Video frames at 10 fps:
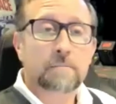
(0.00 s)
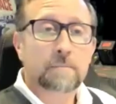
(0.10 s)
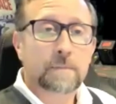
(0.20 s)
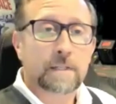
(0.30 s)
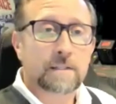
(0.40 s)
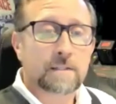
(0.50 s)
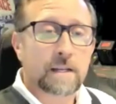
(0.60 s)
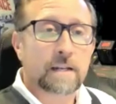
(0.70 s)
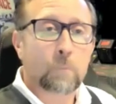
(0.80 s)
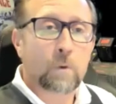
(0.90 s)
He is
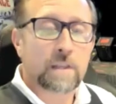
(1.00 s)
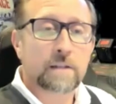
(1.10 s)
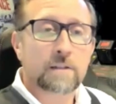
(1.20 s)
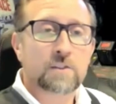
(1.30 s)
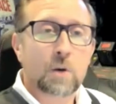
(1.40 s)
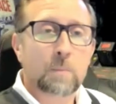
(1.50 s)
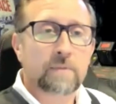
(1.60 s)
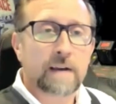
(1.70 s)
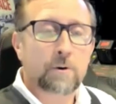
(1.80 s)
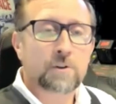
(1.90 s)
within the scope
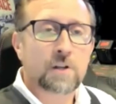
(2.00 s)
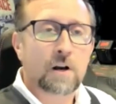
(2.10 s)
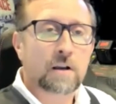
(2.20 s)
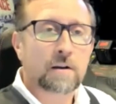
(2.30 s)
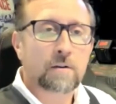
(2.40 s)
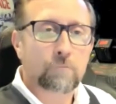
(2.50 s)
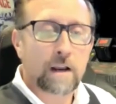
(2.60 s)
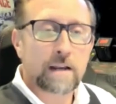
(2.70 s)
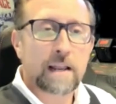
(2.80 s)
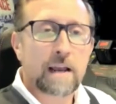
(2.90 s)
of our SOC
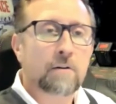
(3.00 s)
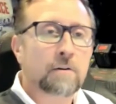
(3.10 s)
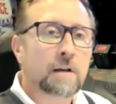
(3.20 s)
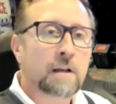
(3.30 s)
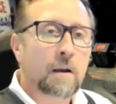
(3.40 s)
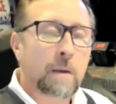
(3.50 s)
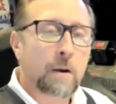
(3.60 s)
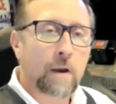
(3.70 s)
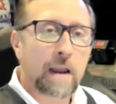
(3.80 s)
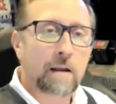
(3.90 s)
right now. We
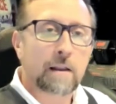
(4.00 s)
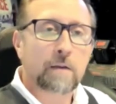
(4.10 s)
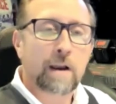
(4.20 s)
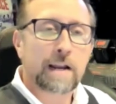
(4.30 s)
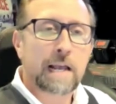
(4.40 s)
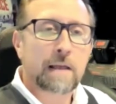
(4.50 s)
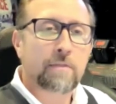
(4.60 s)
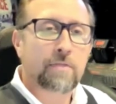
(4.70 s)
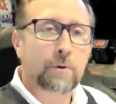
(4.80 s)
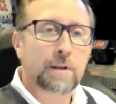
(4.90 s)
are handling right
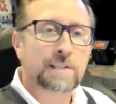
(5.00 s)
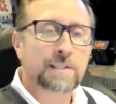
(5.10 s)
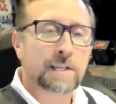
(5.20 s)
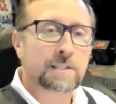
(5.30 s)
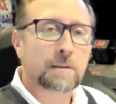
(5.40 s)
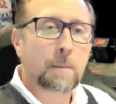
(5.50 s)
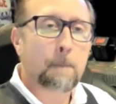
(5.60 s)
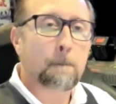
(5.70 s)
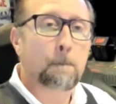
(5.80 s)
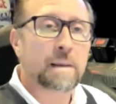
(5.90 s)
at 36
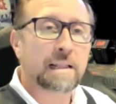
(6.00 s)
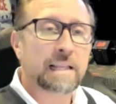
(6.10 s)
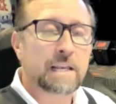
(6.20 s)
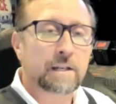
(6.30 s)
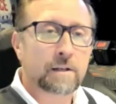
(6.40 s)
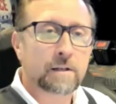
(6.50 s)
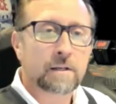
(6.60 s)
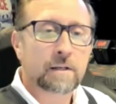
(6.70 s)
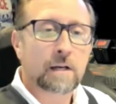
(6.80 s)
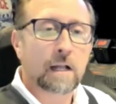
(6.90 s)
billion
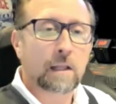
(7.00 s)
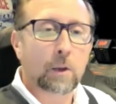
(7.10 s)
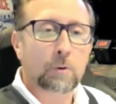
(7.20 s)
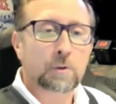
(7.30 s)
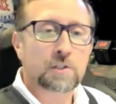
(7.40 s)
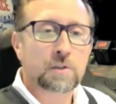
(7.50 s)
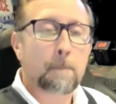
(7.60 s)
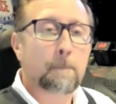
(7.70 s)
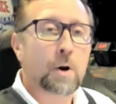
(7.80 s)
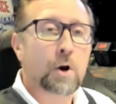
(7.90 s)
alerts
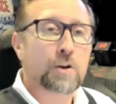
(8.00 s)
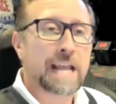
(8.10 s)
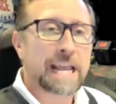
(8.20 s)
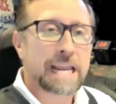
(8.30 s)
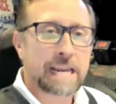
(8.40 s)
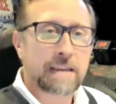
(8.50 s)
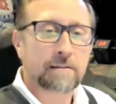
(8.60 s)
per day,